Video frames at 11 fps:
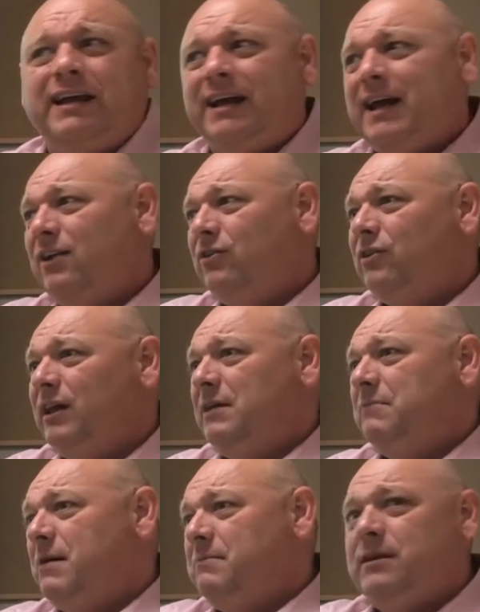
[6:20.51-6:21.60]
they kind of look like
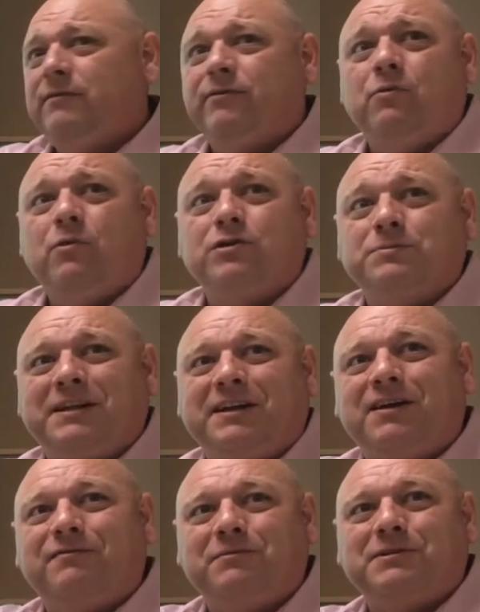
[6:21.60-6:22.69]
they might be different words, but they
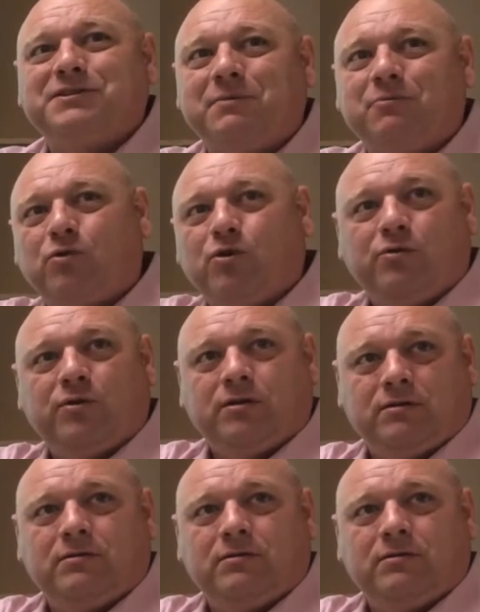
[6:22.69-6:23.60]
come from the same root.